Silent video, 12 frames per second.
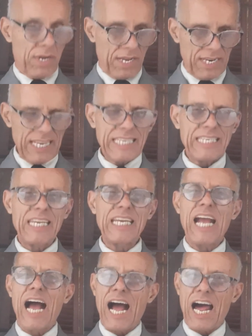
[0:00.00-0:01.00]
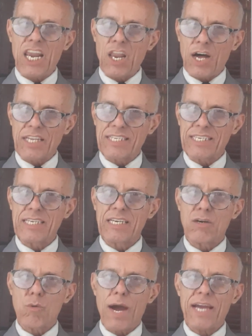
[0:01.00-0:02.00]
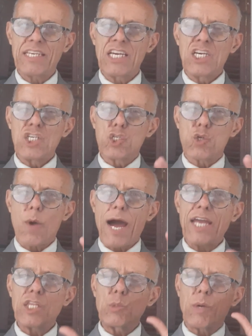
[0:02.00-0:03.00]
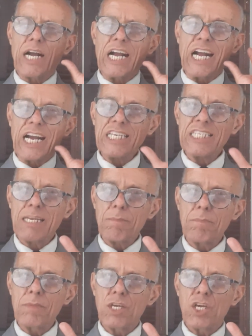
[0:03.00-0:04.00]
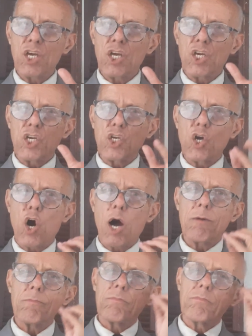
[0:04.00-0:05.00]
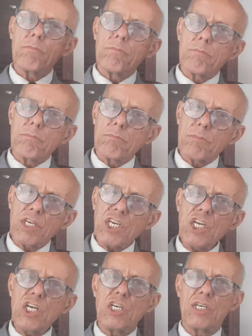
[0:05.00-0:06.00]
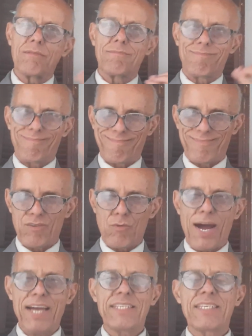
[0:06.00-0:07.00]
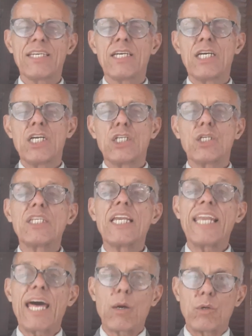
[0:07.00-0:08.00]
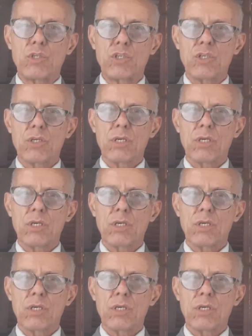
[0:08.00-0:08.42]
listening a lot, right? Try to accustom your ear, right, to the language.